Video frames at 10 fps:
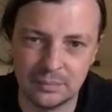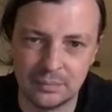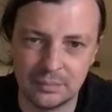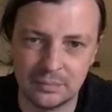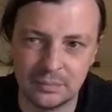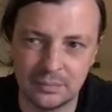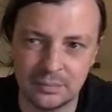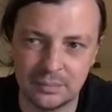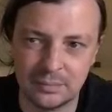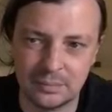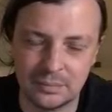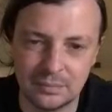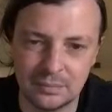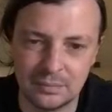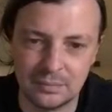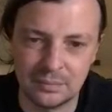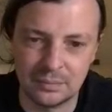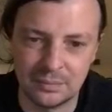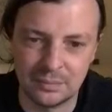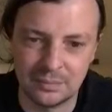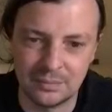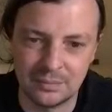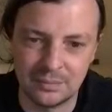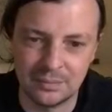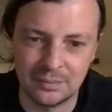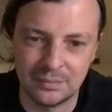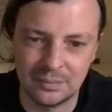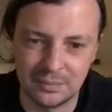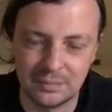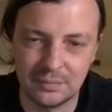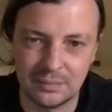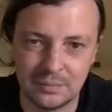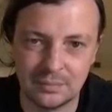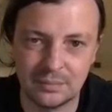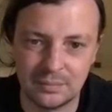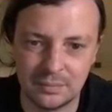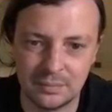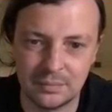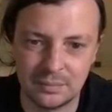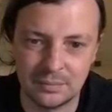(silent)